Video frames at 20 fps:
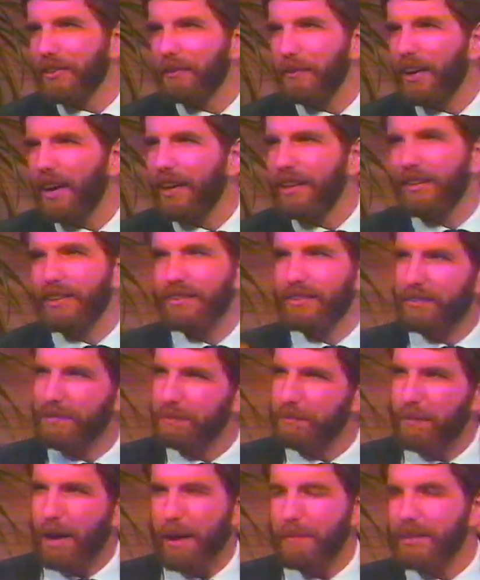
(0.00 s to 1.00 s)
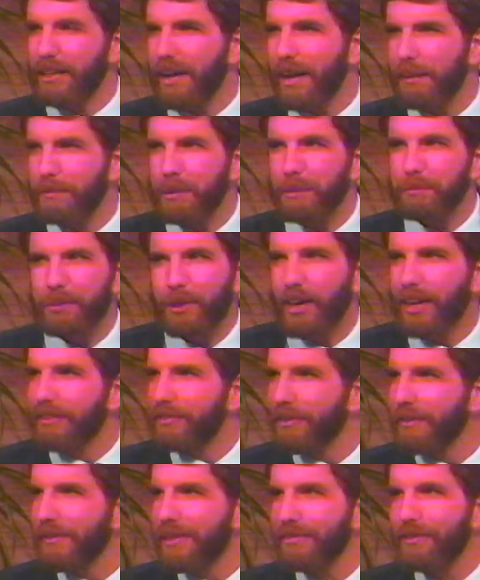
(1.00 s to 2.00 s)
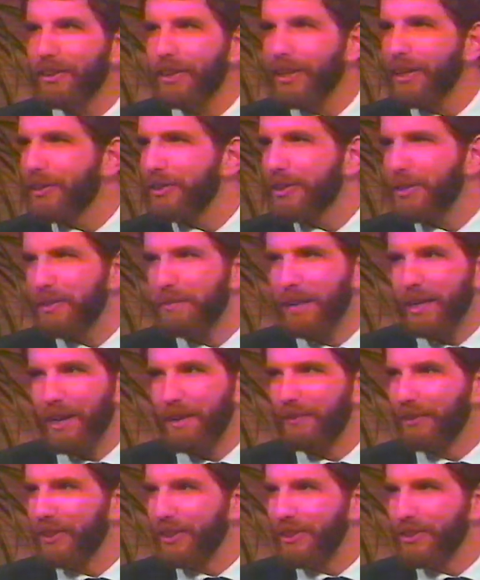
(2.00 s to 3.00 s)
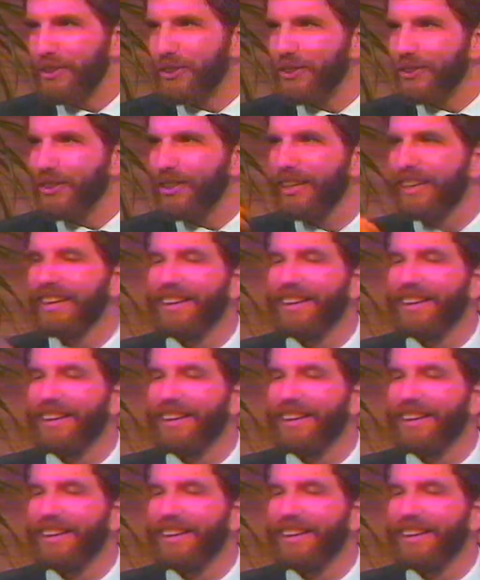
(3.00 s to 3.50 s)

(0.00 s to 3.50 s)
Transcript: Why? Mom and dad have been praying for me for years to become Christians.